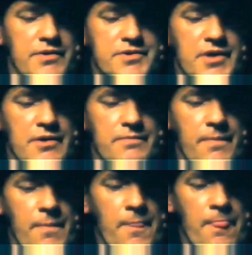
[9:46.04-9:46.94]
at the time.
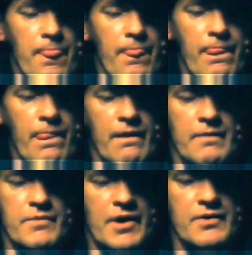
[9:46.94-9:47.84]

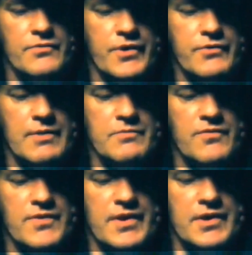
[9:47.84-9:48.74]
But I don't regret
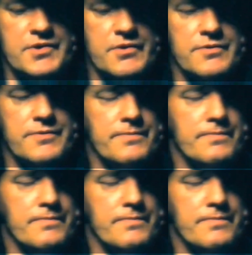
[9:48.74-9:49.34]
moving there, it's good.